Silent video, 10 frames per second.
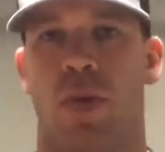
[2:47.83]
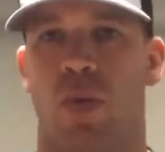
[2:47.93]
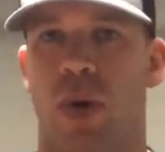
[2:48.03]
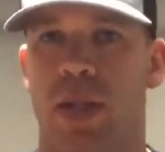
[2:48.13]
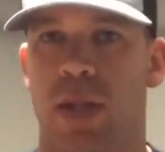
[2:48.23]

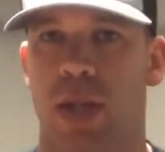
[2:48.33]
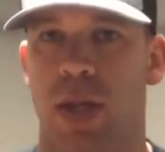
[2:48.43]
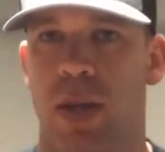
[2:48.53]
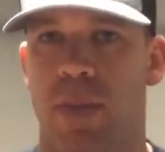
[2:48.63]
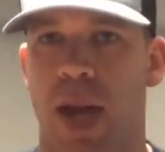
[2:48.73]
what
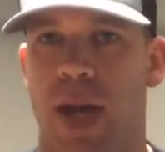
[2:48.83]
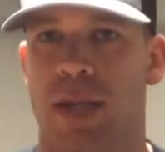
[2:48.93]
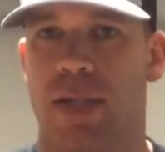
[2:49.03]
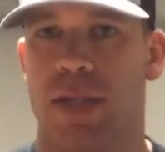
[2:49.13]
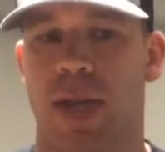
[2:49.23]
the pack
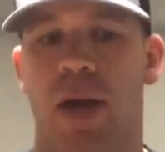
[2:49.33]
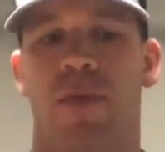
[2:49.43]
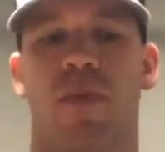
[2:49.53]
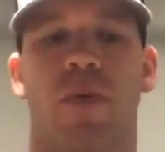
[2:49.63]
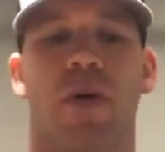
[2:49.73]
is designed
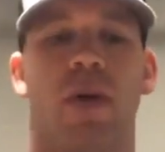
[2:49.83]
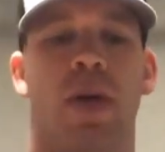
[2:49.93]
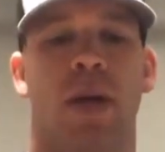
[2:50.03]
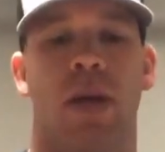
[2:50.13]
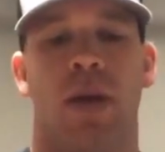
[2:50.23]
for.
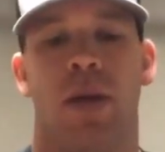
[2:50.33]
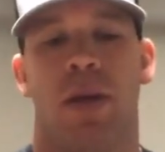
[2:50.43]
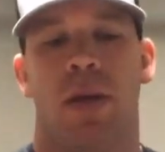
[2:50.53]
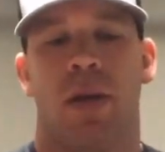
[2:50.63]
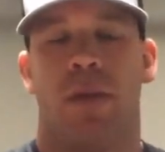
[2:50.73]

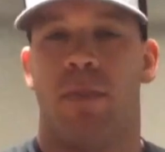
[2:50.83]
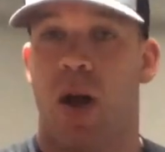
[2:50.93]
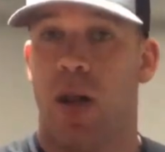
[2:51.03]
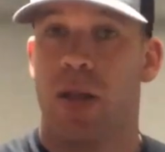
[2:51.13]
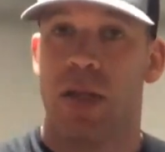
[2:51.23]

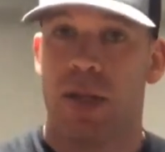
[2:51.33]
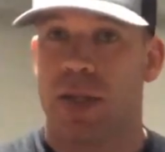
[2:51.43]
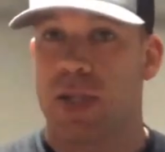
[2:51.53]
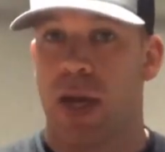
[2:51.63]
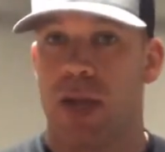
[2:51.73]
MOLLE
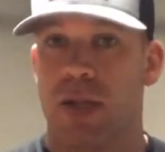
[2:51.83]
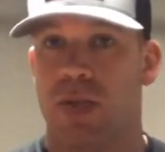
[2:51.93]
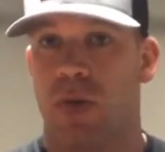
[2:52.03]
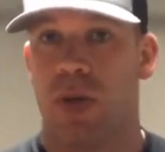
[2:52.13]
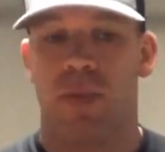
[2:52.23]
does kind of
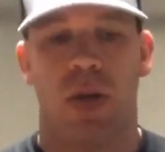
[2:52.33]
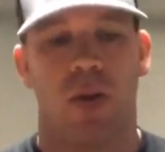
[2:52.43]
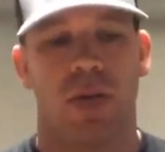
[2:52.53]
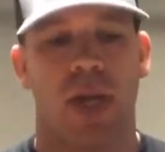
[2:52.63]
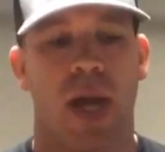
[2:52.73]
scream, you
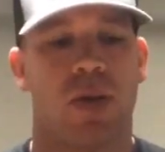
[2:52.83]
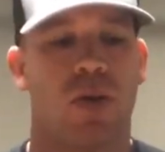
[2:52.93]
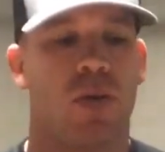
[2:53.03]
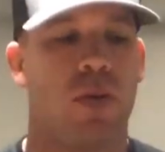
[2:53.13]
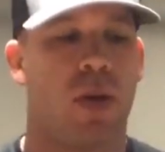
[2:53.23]
know,
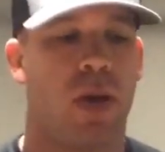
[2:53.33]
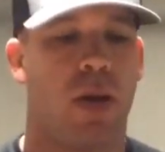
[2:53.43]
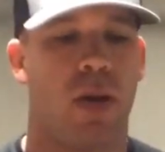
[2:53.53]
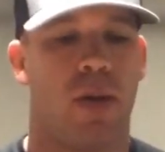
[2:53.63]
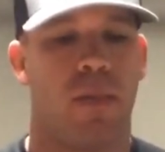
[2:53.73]
tactical,
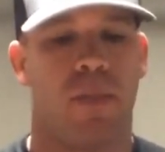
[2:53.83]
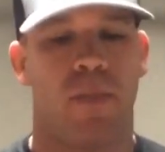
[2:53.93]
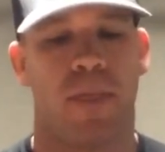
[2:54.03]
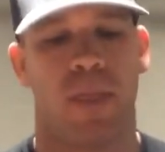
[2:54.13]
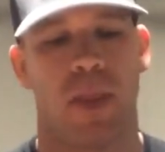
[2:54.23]

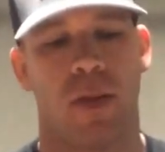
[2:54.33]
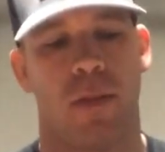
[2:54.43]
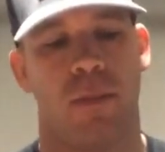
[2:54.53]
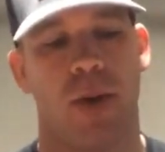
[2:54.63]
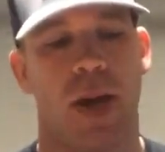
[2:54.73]

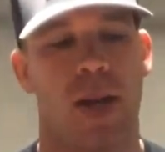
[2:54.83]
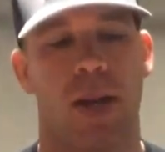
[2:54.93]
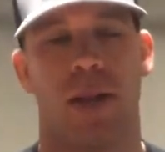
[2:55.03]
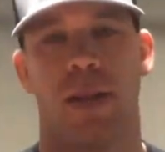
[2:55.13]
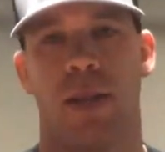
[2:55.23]

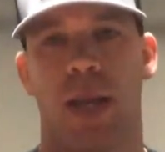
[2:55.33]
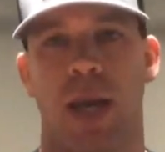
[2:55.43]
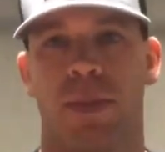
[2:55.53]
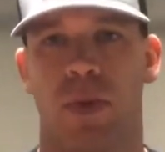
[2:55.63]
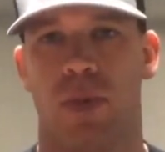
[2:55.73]
but they
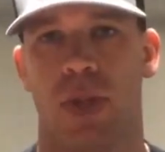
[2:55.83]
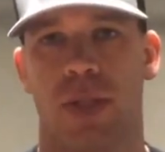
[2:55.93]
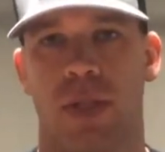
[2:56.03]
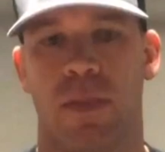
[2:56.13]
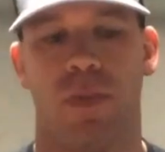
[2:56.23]
kept it
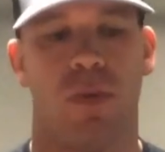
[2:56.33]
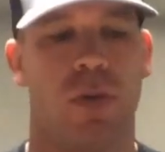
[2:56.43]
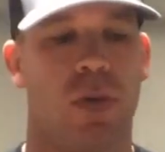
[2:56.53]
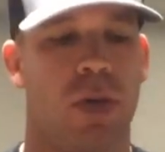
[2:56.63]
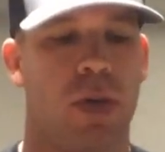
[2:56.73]
really
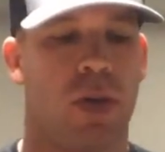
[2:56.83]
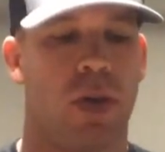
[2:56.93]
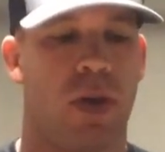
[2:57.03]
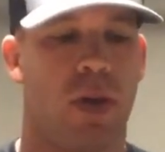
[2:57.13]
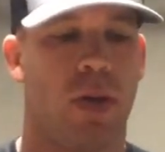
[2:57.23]
simple
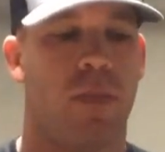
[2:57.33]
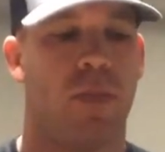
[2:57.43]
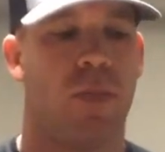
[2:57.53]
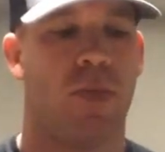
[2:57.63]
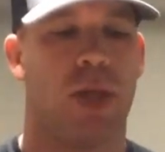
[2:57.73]

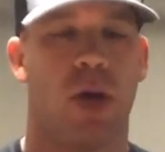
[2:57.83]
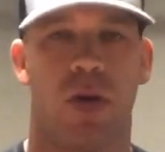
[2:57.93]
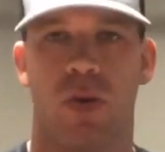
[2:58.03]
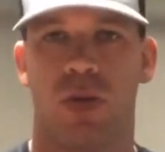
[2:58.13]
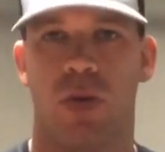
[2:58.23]
without
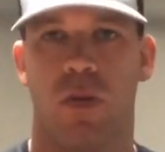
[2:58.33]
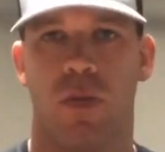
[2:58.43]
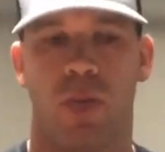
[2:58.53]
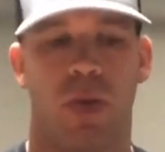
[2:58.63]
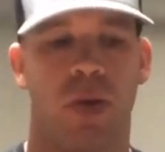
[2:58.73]
going too
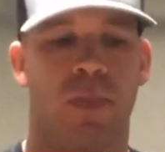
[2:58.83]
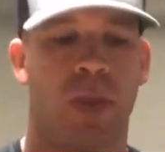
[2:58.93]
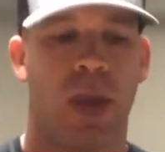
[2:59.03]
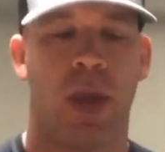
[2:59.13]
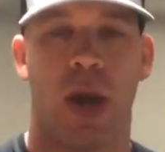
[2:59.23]
overboard.
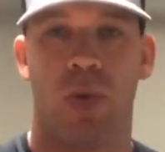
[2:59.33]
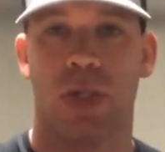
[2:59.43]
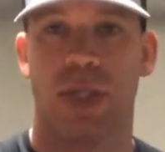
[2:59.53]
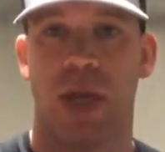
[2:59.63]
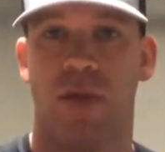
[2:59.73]
I will
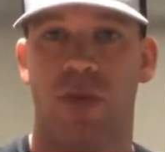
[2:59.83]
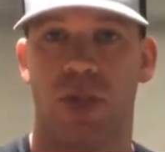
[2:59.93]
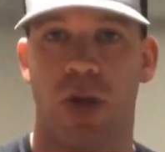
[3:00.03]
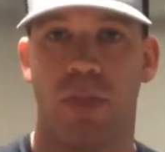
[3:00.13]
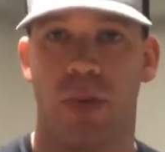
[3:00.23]
say if you
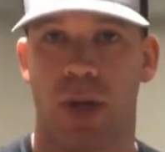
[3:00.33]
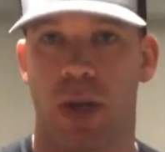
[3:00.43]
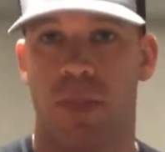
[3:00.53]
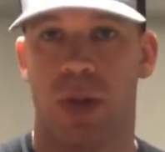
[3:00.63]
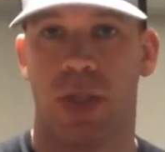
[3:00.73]
start putting
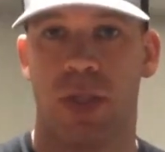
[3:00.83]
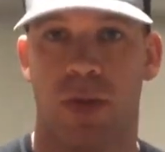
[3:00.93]
a bunch